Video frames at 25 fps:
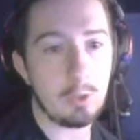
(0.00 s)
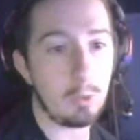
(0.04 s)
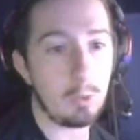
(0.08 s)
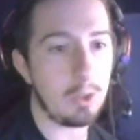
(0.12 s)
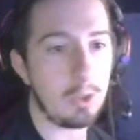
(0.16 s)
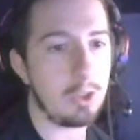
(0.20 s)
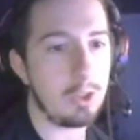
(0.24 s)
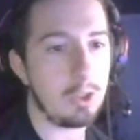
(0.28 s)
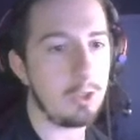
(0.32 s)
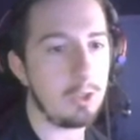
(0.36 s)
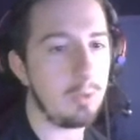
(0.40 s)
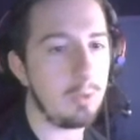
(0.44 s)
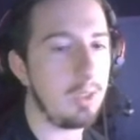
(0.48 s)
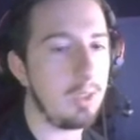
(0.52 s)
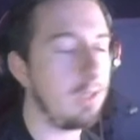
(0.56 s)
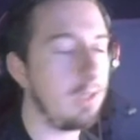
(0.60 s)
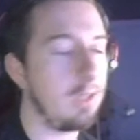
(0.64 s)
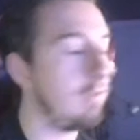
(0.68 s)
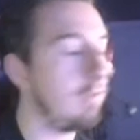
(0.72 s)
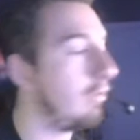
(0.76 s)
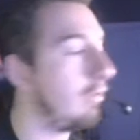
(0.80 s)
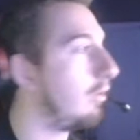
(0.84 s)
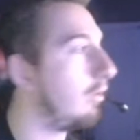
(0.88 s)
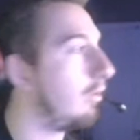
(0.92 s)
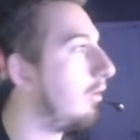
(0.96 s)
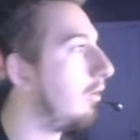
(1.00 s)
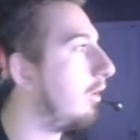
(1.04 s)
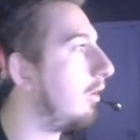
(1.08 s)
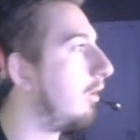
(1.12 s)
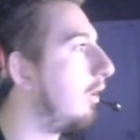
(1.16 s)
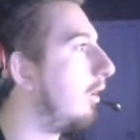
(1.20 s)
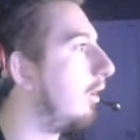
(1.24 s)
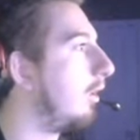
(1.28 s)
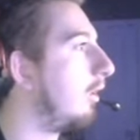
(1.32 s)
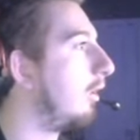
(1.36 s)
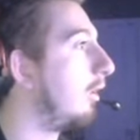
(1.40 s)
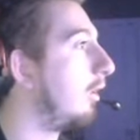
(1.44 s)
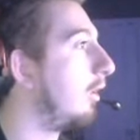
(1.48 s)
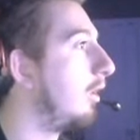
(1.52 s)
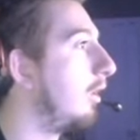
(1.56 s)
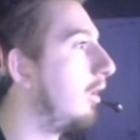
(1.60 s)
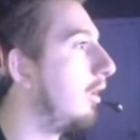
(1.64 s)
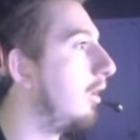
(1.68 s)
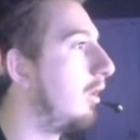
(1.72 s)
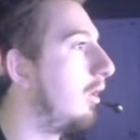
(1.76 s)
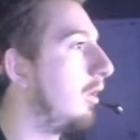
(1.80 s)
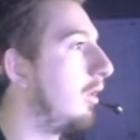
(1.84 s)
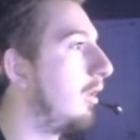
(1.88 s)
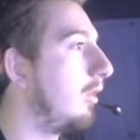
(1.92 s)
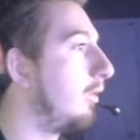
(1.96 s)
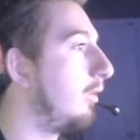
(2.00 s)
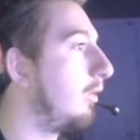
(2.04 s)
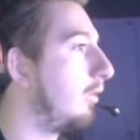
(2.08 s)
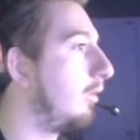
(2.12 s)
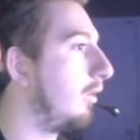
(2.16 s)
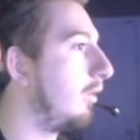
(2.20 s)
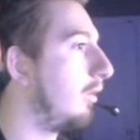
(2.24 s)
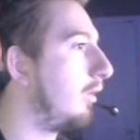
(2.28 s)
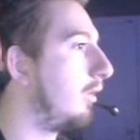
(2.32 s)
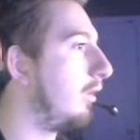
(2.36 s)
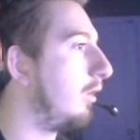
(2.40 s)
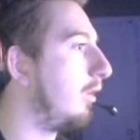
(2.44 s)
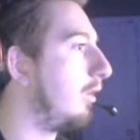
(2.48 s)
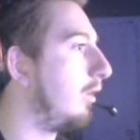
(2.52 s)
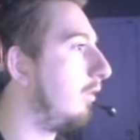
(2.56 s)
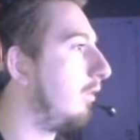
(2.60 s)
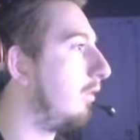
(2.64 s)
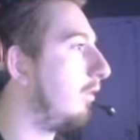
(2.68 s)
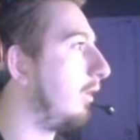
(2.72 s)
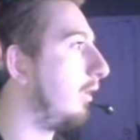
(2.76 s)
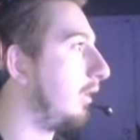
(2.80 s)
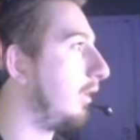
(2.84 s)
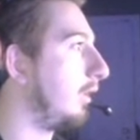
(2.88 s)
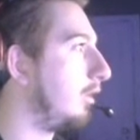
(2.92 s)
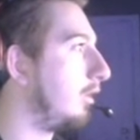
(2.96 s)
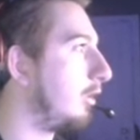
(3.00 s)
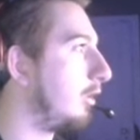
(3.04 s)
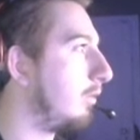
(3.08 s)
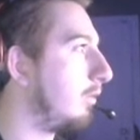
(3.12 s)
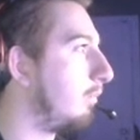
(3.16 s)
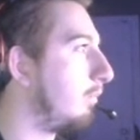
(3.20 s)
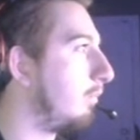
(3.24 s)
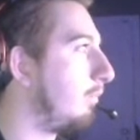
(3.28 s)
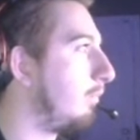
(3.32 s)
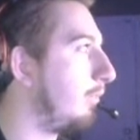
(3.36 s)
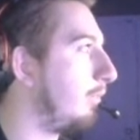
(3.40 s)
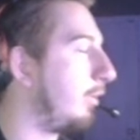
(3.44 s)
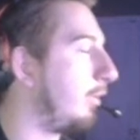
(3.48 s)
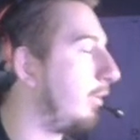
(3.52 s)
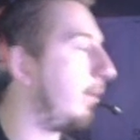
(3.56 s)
which you need for uh, like just to